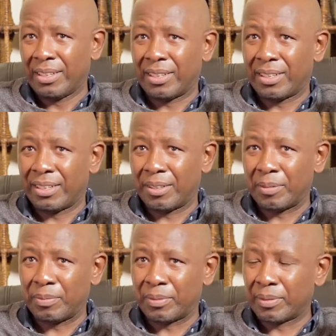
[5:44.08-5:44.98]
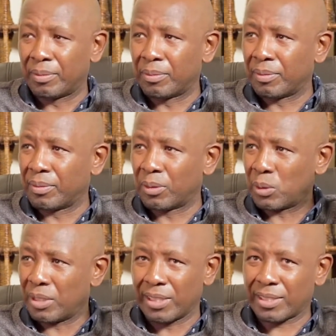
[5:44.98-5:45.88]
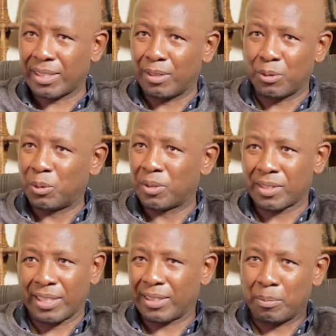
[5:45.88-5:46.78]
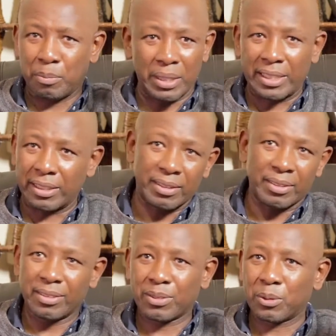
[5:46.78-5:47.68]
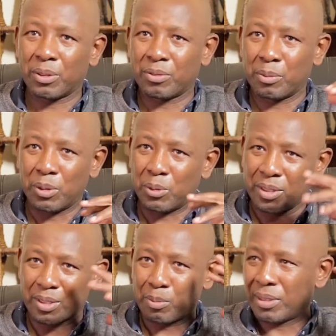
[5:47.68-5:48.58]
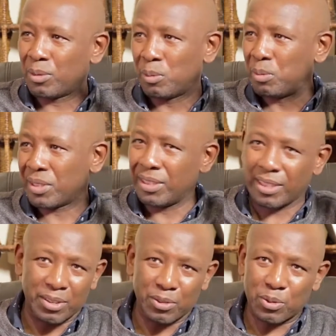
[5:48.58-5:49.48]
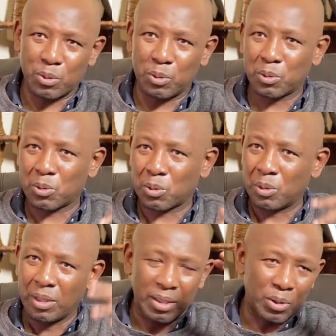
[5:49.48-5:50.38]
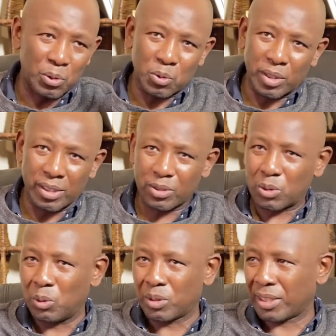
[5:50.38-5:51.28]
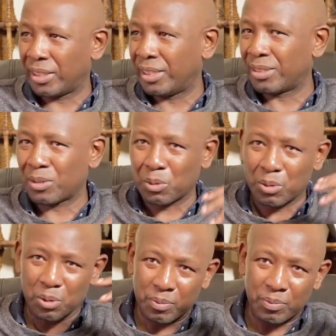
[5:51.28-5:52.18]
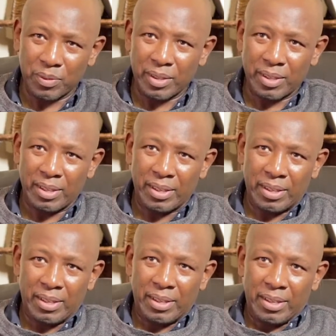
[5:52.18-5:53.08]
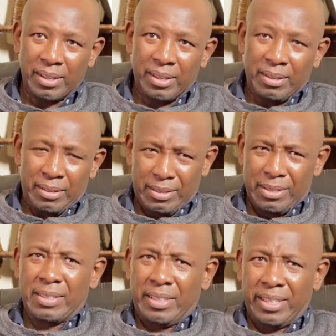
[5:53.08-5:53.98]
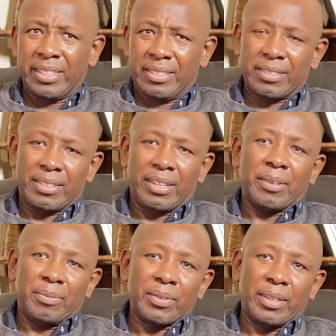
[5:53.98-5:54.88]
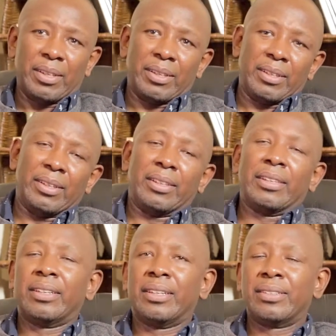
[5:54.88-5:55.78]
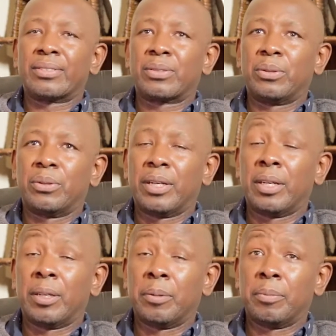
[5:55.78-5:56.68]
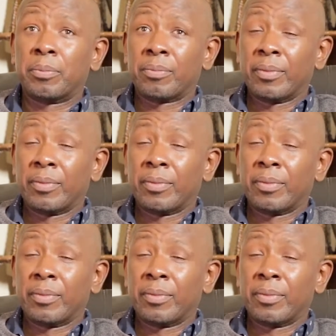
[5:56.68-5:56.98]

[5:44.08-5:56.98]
Um, those days, carnival was like the big deal, so everybody would just be would be sneaking out of school to go to girls' schools at night. This we're, we're, talking 80s now. This is in the 80s, yeah, yeah, yeah. yeah. And so, um,